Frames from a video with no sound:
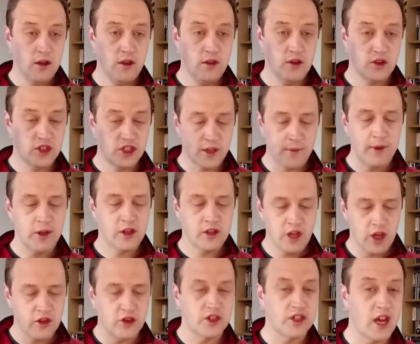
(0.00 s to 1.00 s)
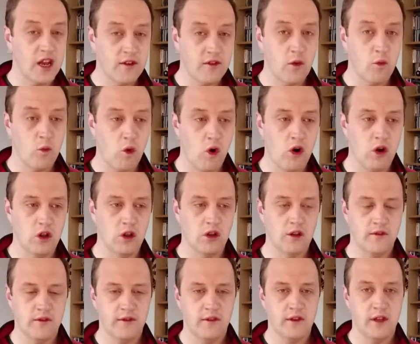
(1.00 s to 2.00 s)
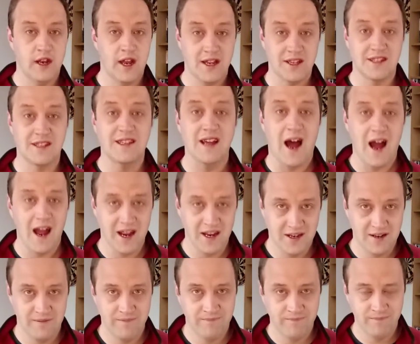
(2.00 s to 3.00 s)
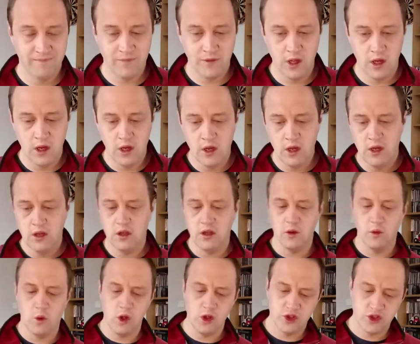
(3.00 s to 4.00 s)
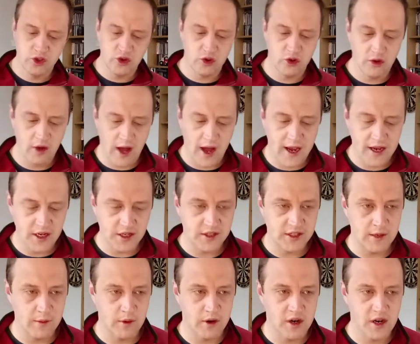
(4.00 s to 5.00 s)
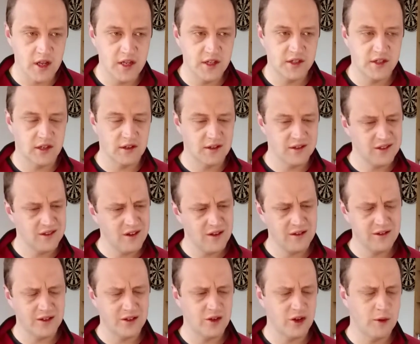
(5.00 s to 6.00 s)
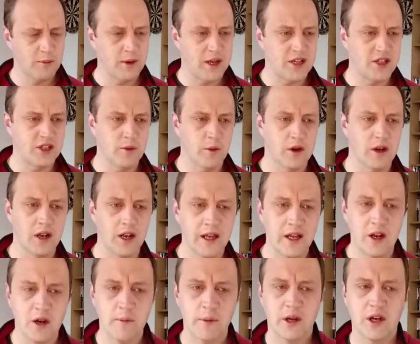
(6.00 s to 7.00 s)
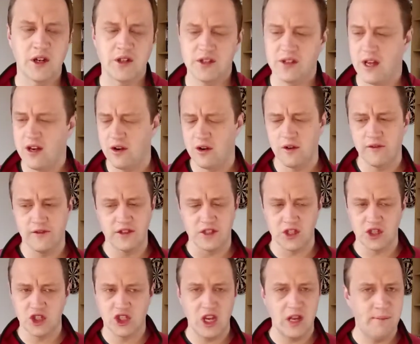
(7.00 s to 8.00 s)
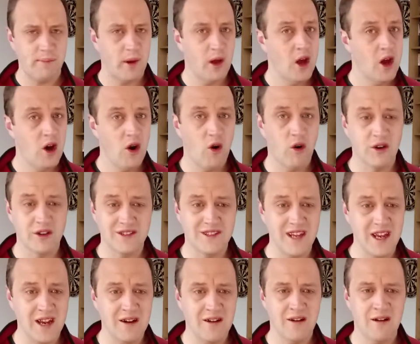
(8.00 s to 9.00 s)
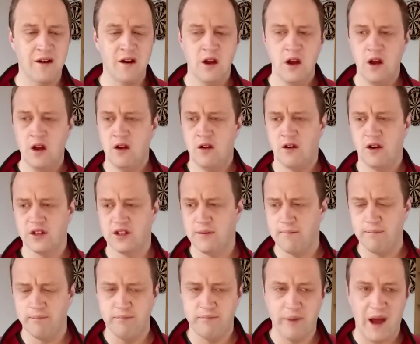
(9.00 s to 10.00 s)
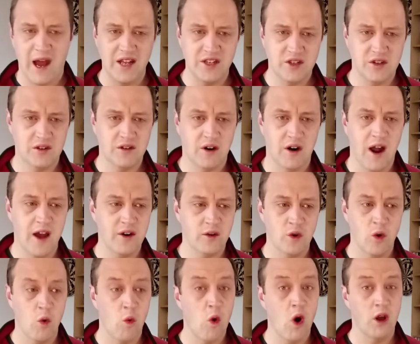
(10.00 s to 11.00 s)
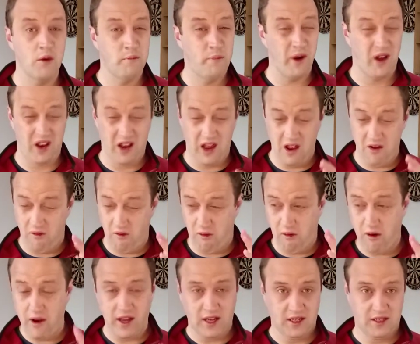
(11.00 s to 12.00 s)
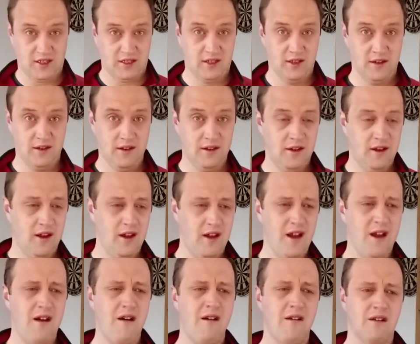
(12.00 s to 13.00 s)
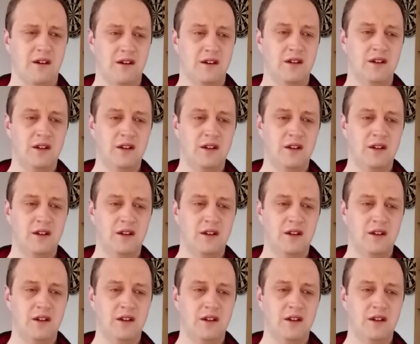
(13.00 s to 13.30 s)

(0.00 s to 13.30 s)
there's something on the other side of the wall that has died. It was the wall's too high to see what it is, and it's not the sort of place you want to linger because I don't know if it's a sheep or a deer or some badger or I don't know what, but it reeks. Oh,